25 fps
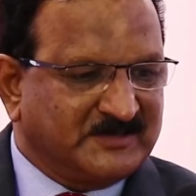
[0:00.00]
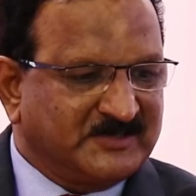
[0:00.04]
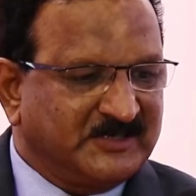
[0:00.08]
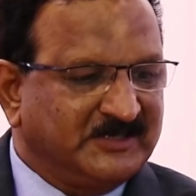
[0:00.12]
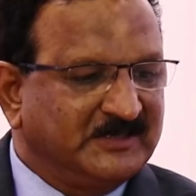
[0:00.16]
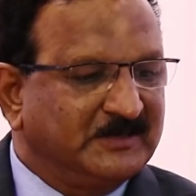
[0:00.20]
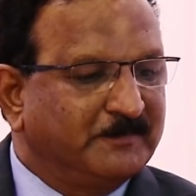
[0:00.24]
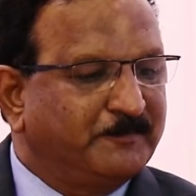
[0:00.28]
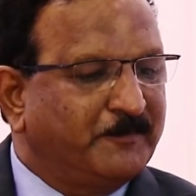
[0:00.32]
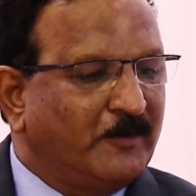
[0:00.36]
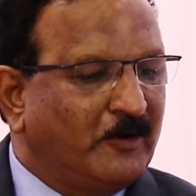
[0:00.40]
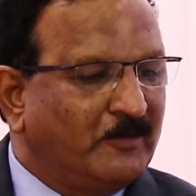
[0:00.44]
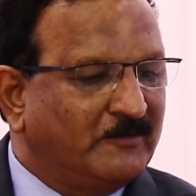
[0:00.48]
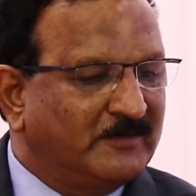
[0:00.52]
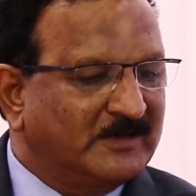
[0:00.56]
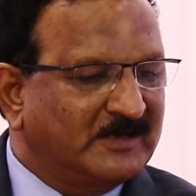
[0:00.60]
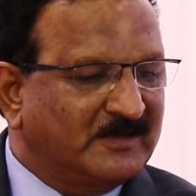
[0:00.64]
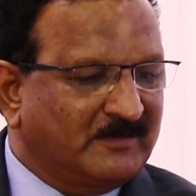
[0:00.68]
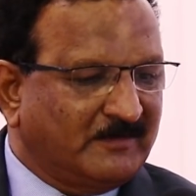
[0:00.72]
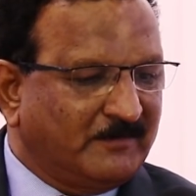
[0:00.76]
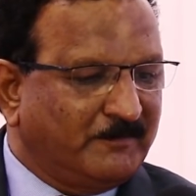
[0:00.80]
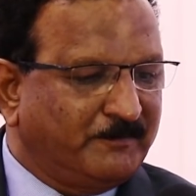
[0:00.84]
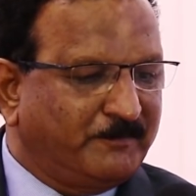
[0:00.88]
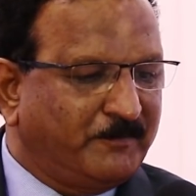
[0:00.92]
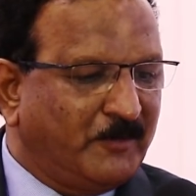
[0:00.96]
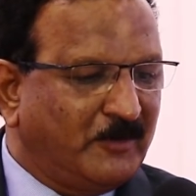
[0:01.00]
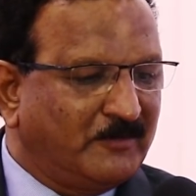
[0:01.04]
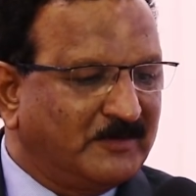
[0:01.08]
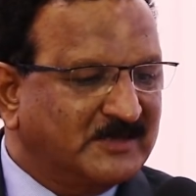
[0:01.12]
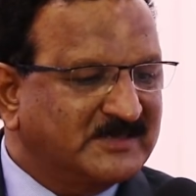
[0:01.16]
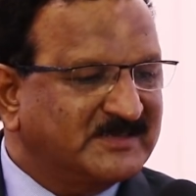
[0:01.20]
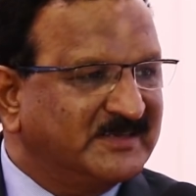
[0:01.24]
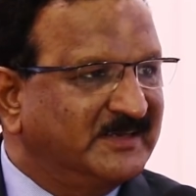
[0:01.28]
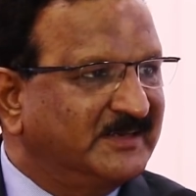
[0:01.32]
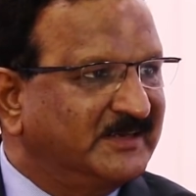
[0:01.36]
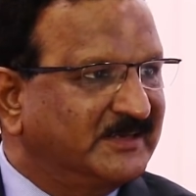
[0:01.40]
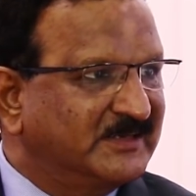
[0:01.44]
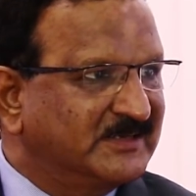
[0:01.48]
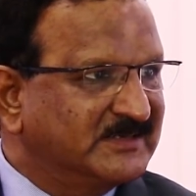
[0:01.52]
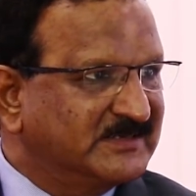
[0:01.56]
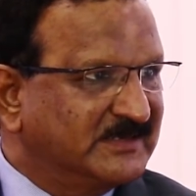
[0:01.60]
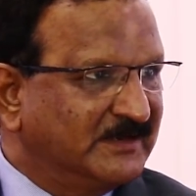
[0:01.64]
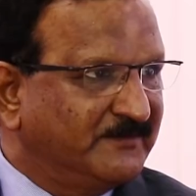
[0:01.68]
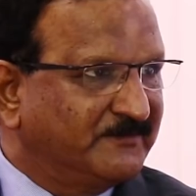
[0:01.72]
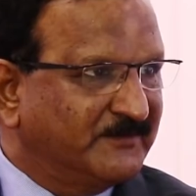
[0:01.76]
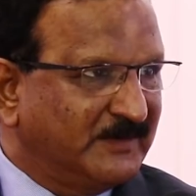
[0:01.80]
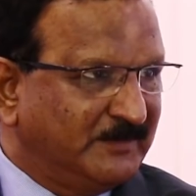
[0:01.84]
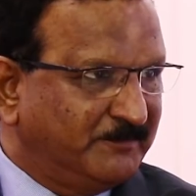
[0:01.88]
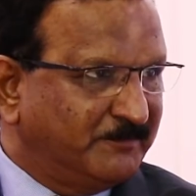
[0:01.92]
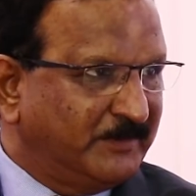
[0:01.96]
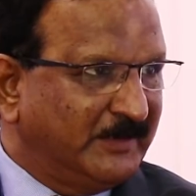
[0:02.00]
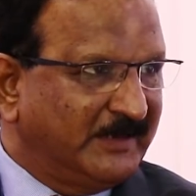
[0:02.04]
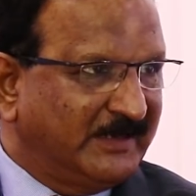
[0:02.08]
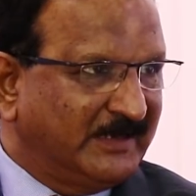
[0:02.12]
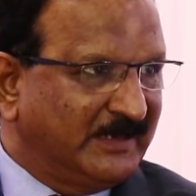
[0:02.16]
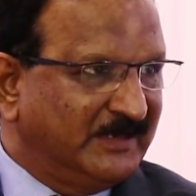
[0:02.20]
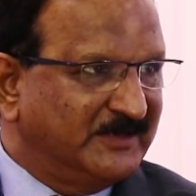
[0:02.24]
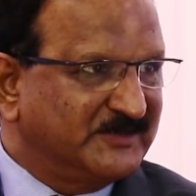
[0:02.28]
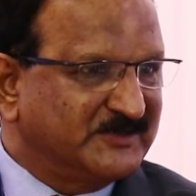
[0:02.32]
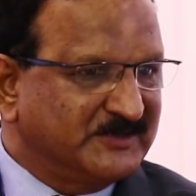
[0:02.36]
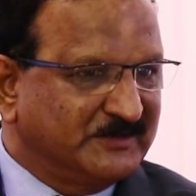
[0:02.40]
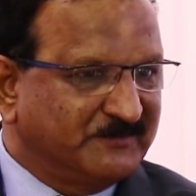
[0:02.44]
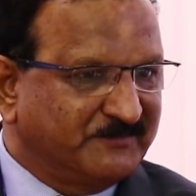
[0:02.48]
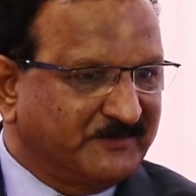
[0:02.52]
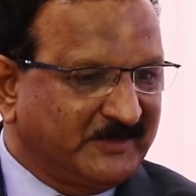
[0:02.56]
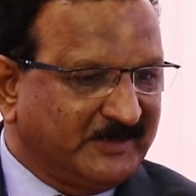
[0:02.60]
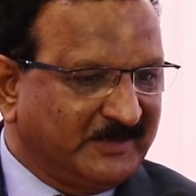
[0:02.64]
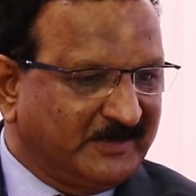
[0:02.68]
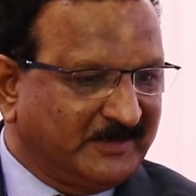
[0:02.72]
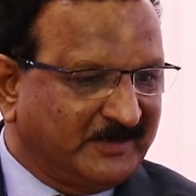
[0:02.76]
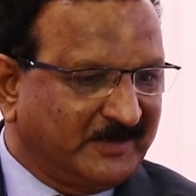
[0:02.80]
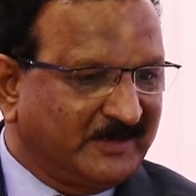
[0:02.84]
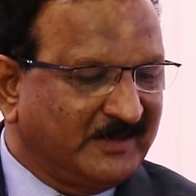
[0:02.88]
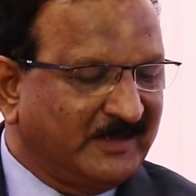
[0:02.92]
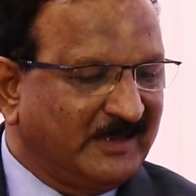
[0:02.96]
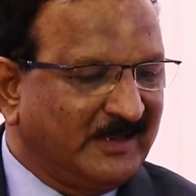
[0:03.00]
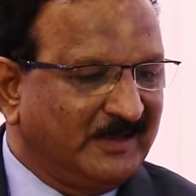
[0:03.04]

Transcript: See, the power, power centers have completely shifted.